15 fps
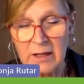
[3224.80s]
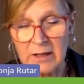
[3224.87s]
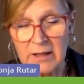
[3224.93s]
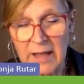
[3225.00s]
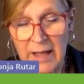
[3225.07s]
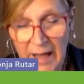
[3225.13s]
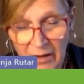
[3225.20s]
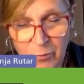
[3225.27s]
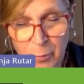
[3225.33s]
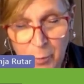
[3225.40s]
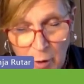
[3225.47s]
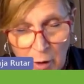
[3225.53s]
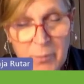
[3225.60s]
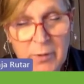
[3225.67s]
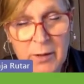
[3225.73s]
they have
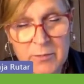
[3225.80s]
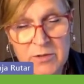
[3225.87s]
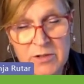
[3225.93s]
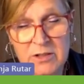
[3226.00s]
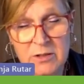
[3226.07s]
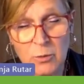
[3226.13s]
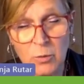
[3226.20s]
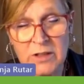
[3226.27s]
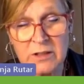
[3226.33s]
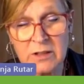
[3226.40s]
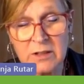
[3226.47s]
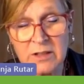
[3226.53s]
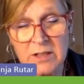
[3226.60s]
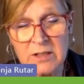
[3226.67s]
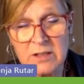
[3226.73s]
problems with
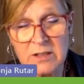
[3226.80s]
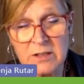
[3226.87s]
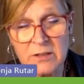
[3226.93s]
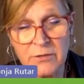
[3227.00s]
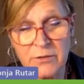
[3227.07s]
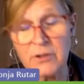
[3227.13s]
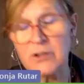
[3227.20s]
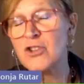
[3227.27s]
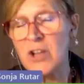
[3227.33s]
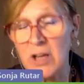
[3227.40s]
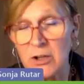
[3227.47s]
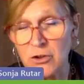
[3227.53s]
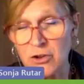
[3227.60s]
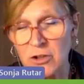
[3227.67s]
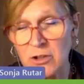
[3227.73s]
this
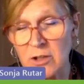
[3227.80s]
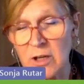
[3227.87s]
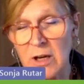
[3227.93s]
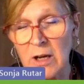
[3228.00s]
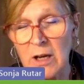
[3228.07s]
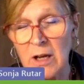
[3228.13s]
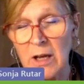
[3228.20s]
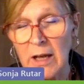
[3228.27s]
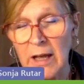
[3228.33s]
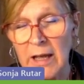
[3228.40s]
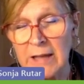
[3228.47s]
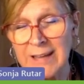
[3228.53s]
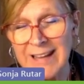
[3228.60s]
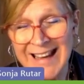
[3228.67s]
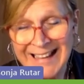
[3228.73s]
differentiation
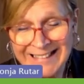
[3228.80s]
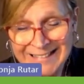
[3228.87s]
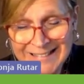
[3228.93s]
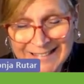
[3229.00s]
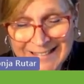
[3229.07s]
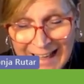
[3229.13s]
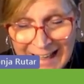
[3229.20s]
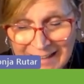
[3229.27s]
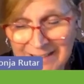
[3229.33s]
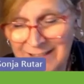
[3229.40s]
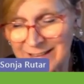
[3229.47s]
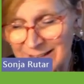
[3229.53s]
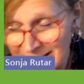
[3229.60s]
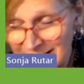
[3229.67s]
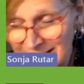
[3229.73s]
and exact